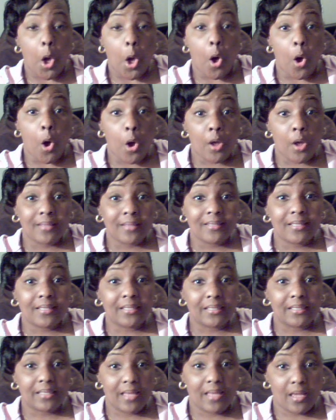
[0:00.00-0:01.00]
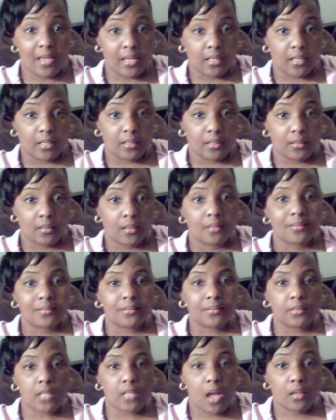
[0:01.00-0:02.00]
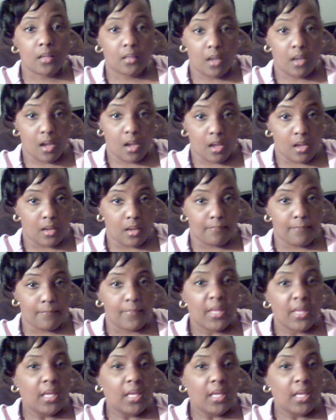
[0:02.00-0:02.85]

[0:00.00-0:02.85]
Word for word: online.com.